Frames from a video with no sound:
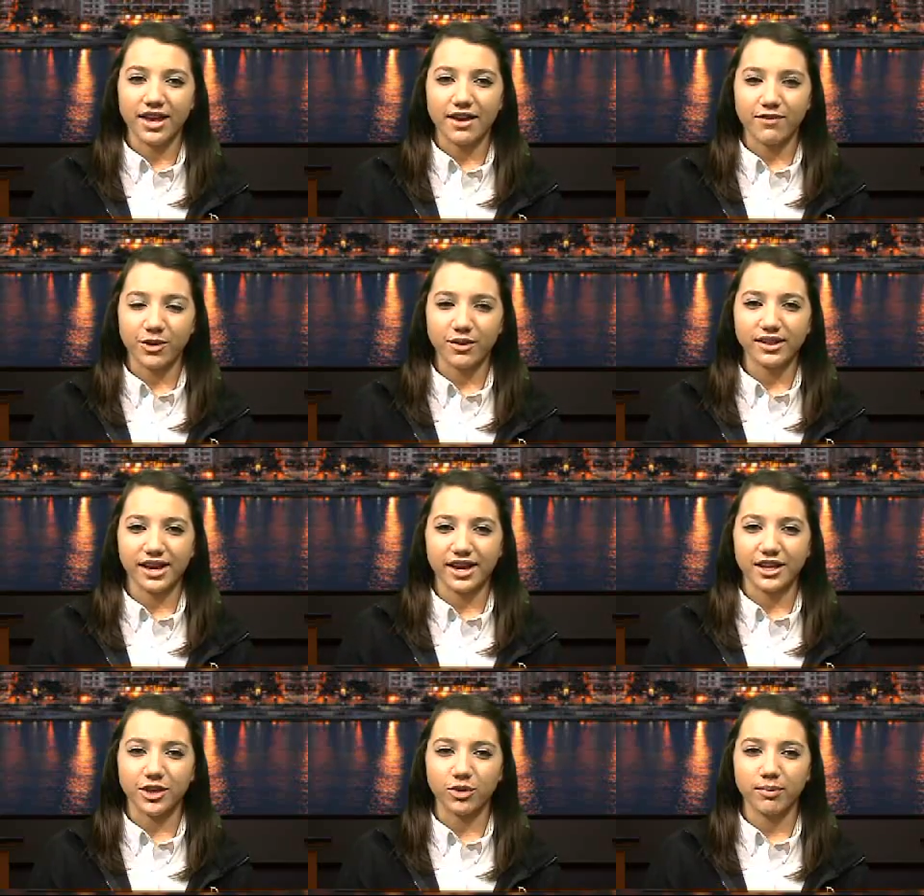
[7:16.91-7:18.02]
If you are late,
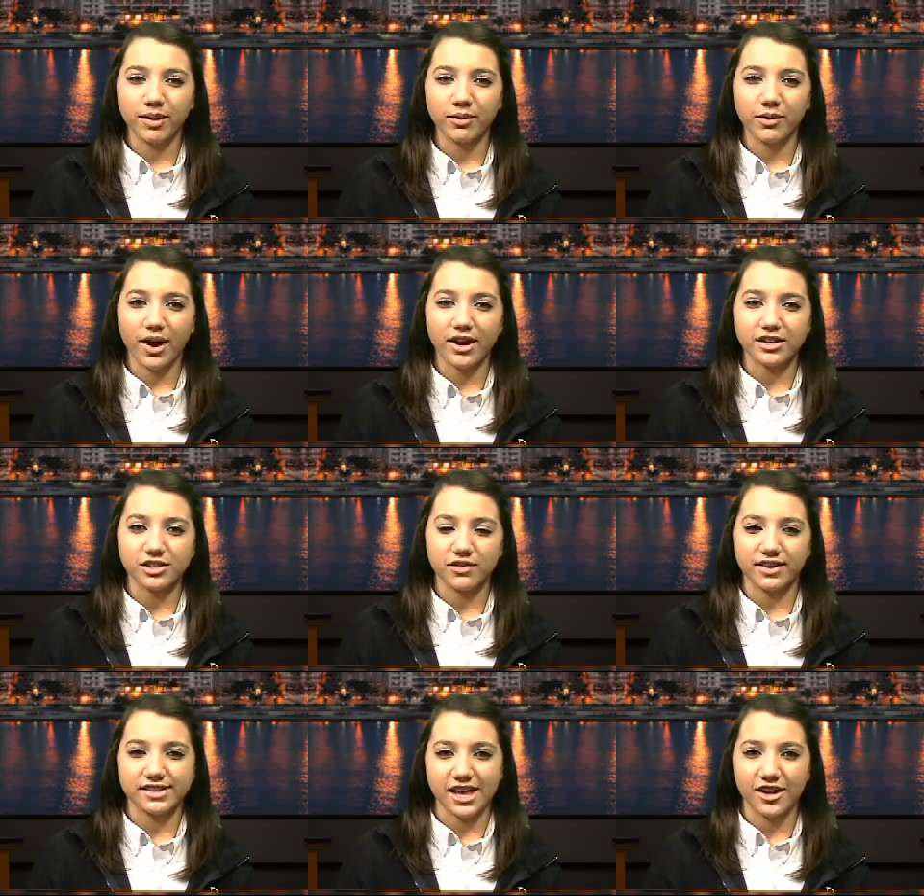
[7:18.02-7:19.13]
you will be required to serve
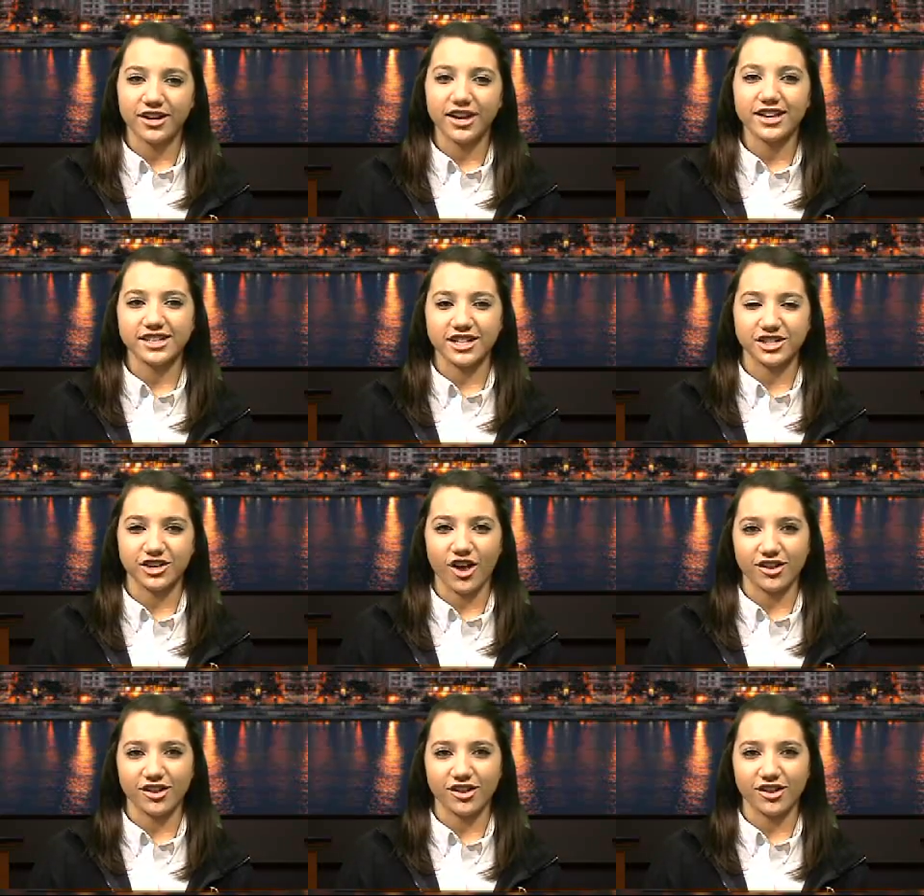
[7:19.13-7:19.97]
a Saturday detention